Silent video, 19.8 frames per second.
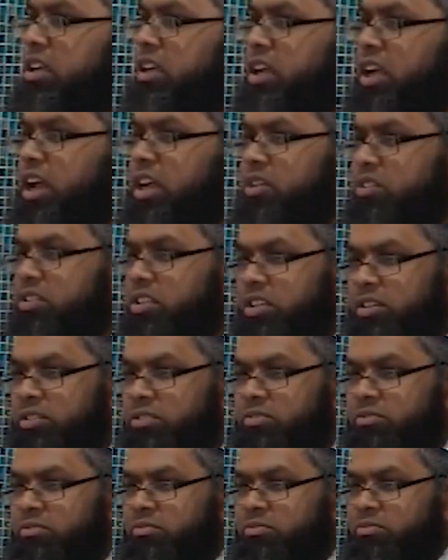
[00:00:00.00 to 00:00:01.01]
and you think,
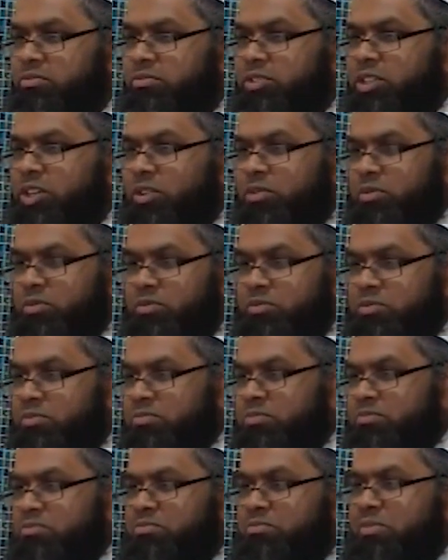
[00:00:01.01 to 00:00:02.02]

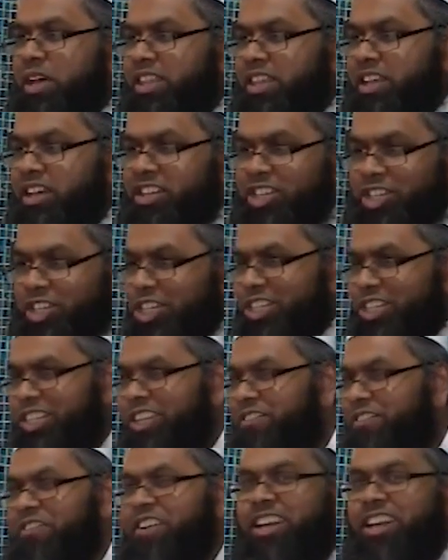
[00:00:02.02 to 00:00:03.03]
mother, she's
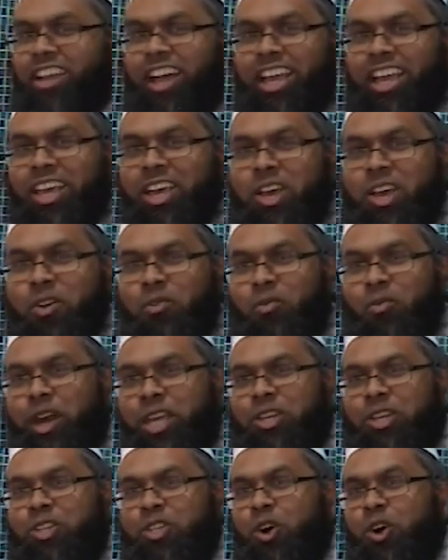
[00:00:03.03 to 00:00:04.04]
nothing like
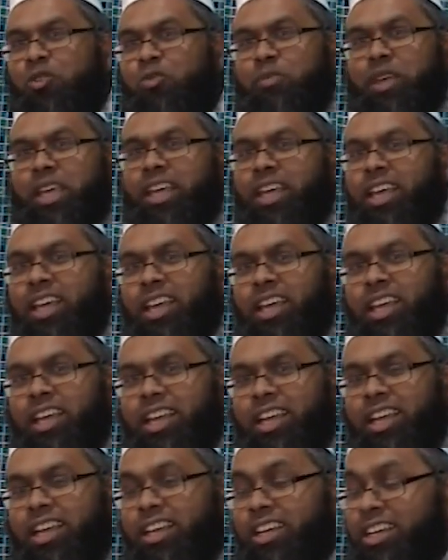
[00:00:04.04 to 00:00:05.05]
what you told me,
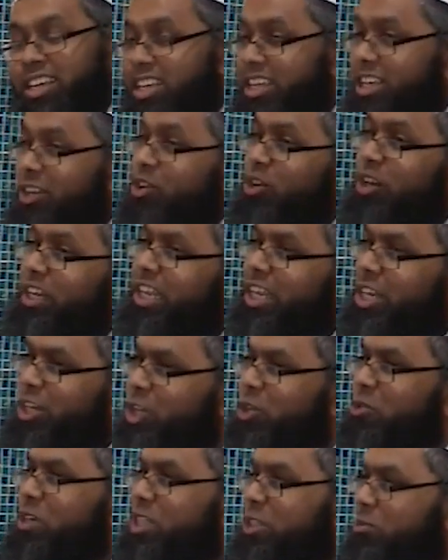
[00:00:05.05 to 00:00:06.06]
it could lead
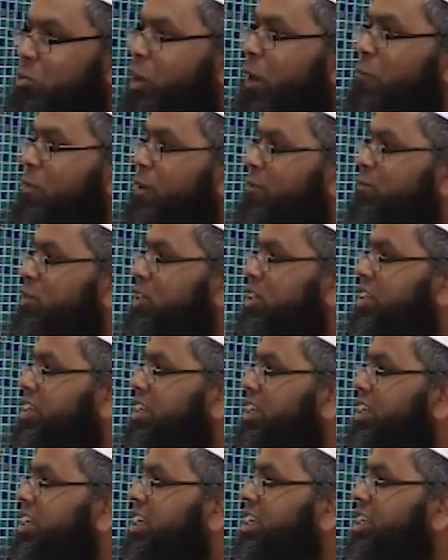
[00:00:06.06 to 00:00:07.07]
towards problems.
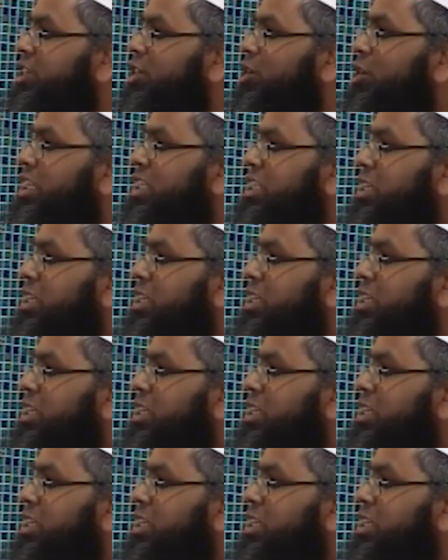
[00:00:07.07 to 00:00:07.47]
So it's